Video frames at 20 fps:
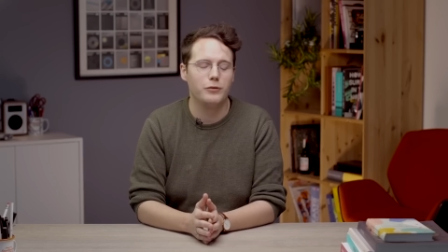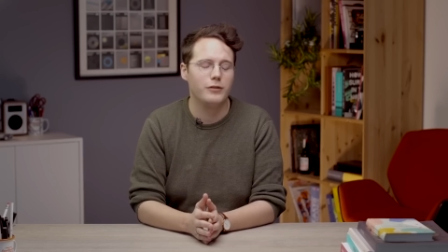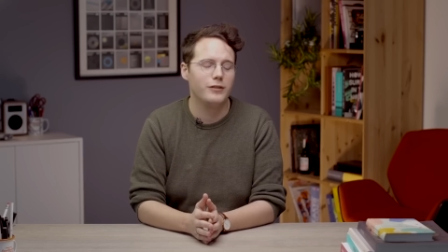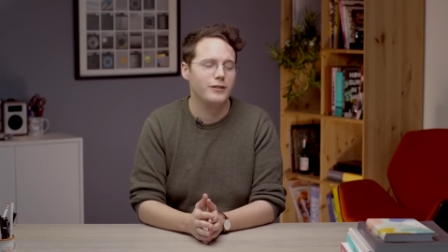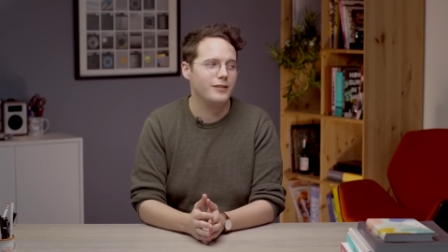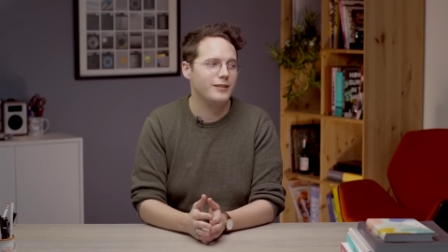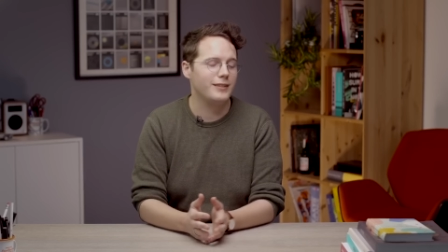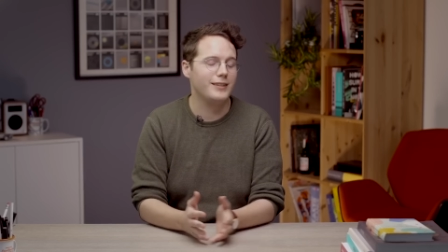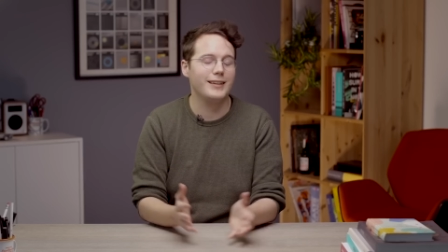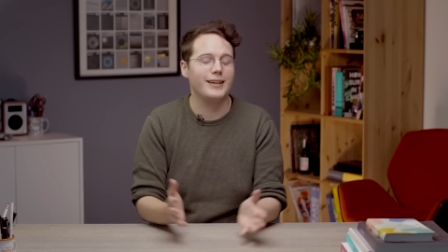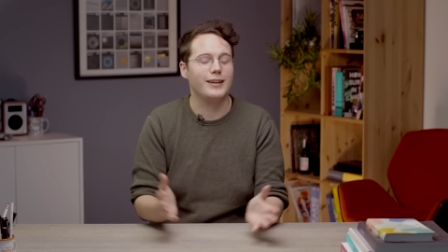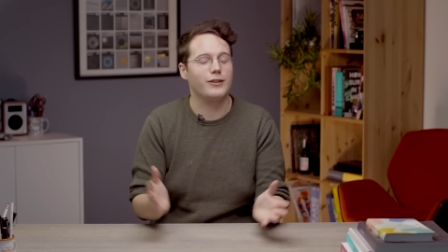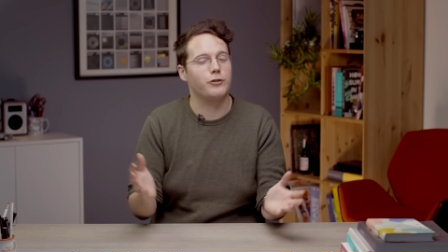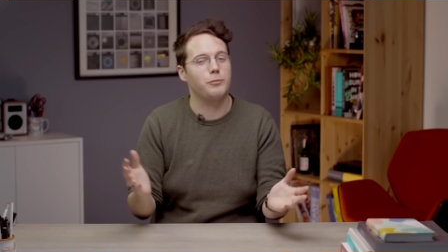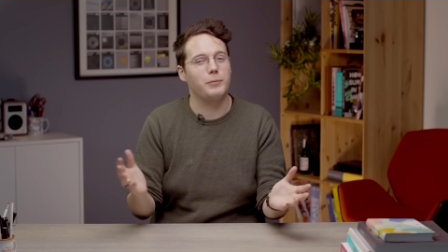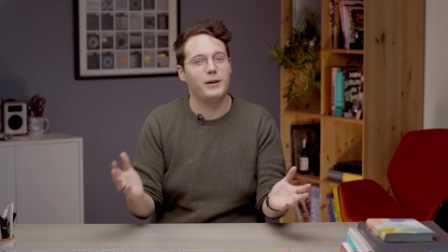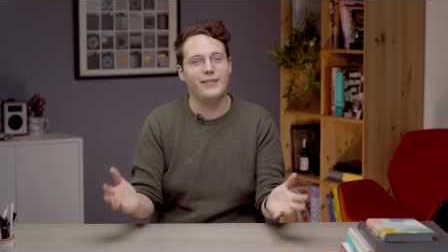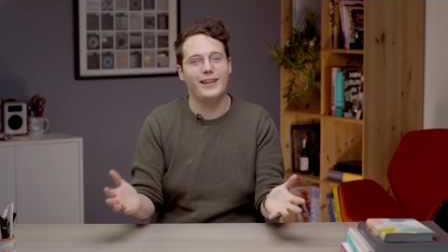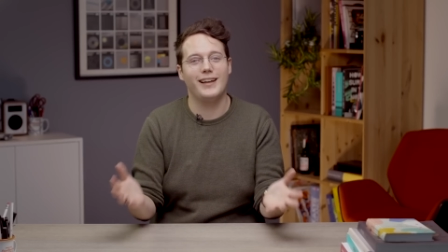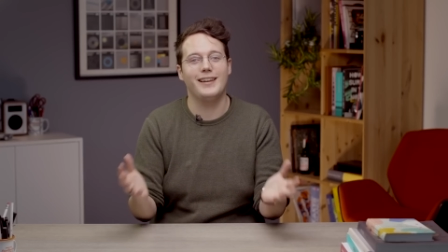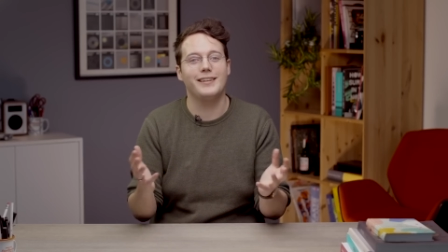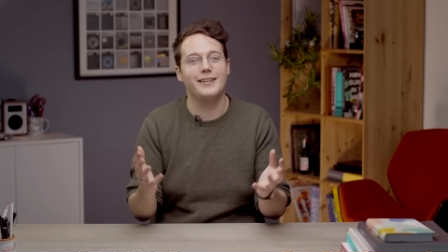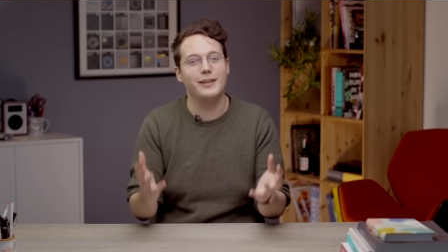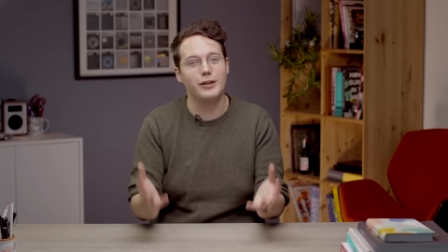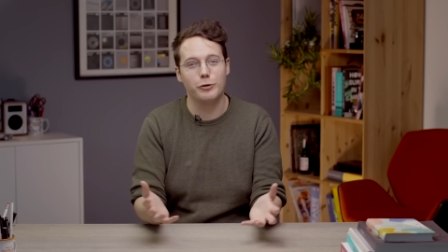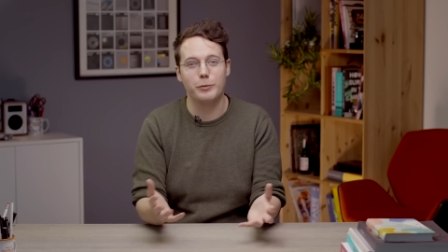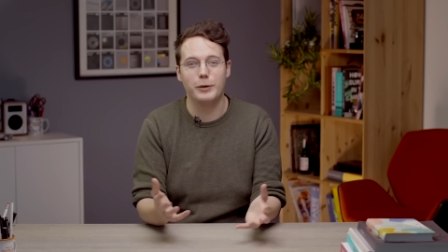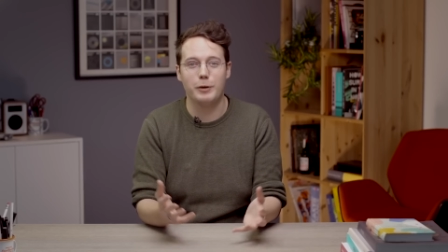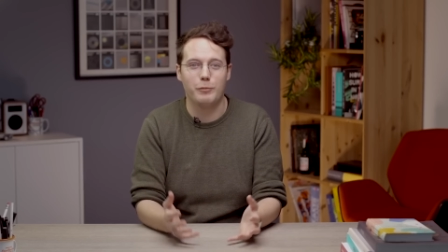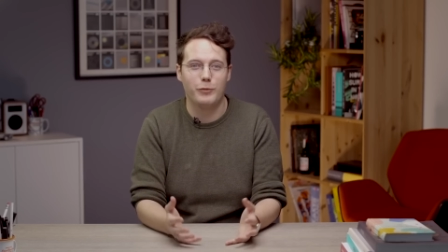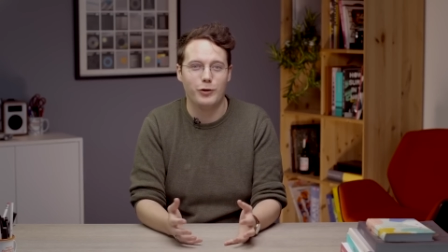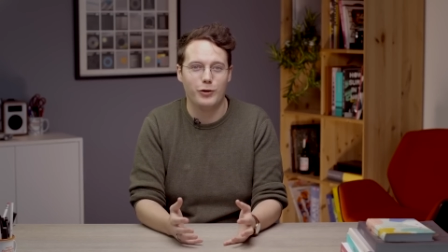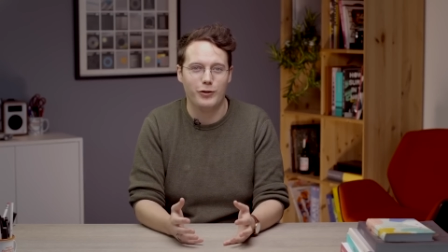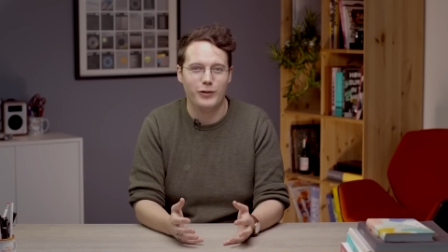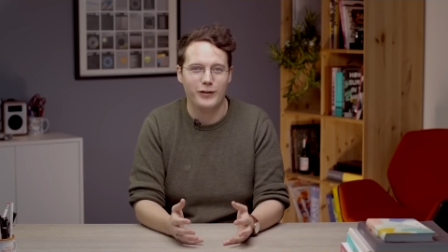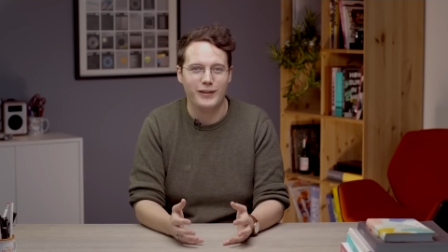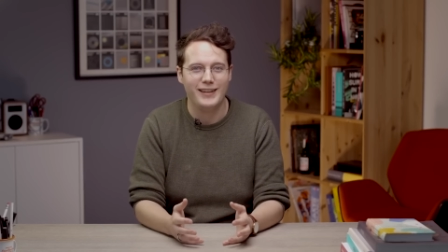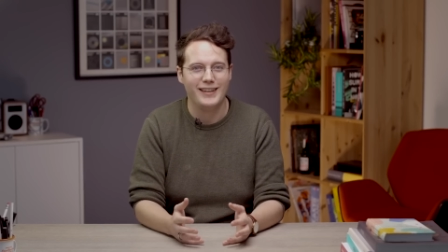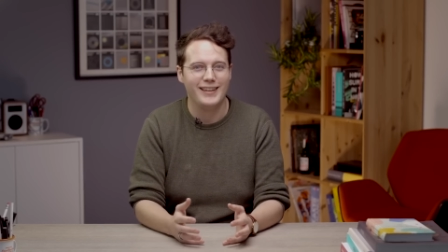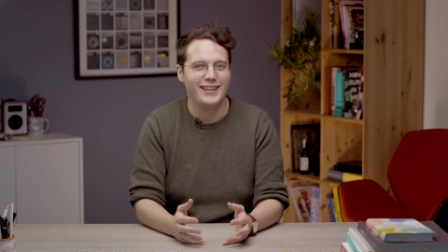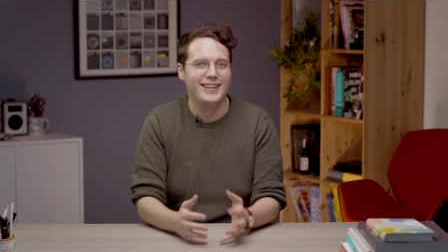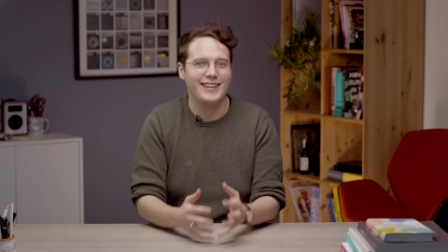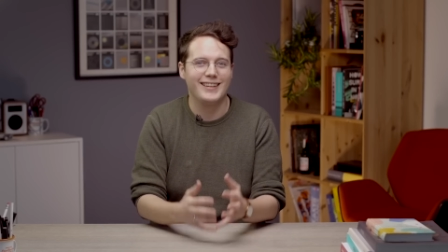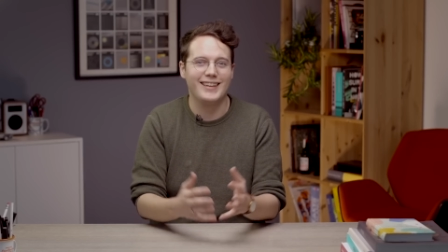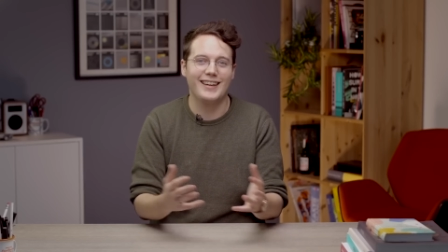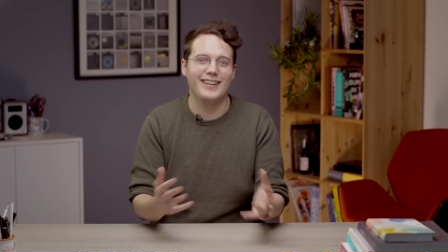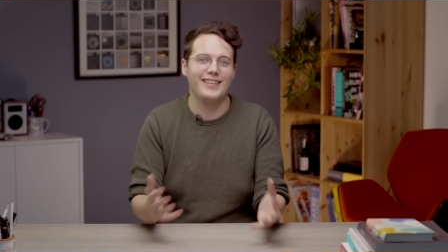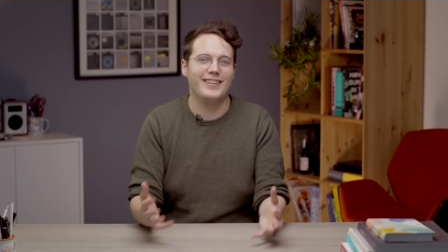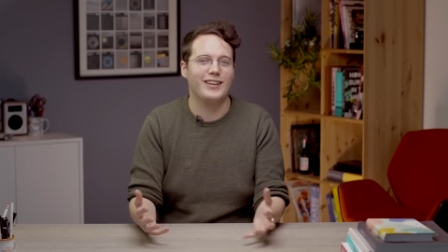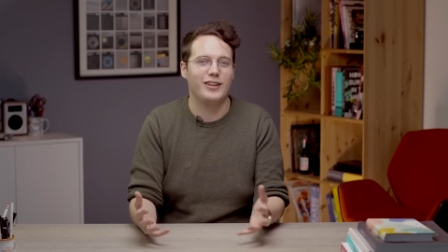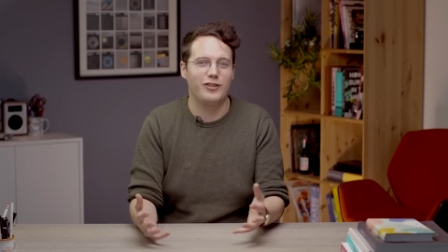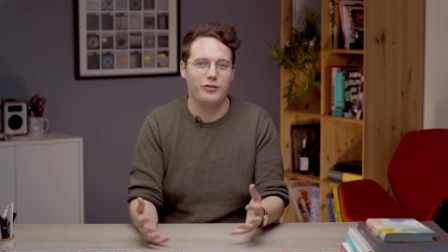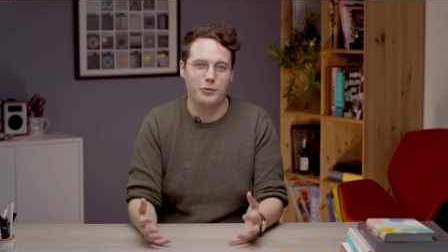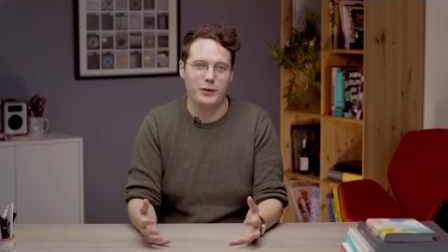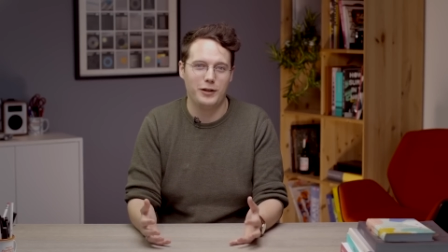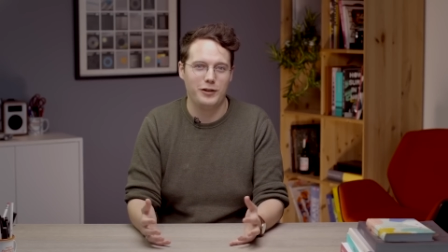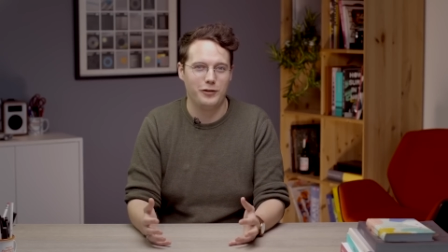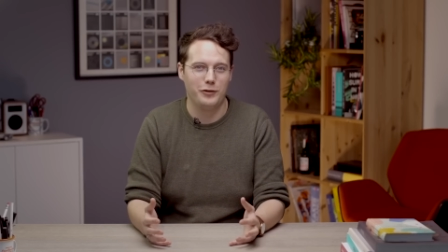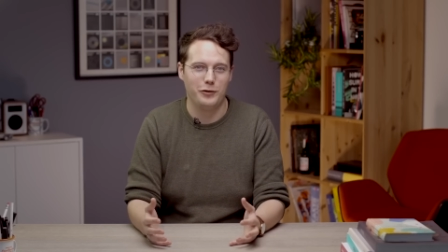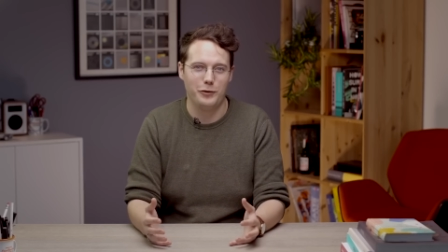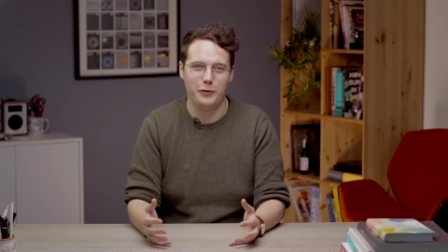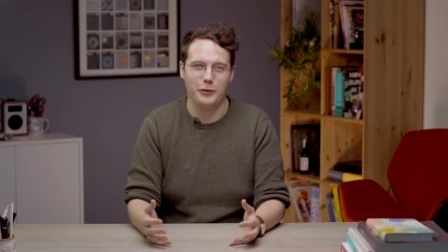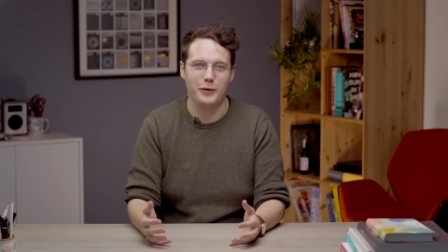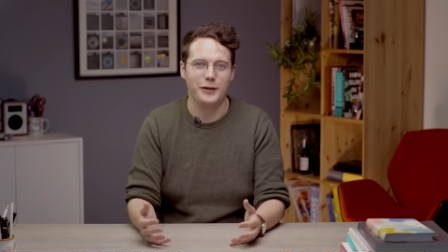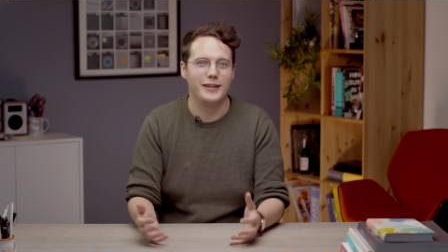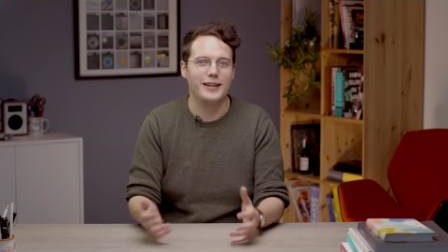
then yeah, spend that little bit more get the S22,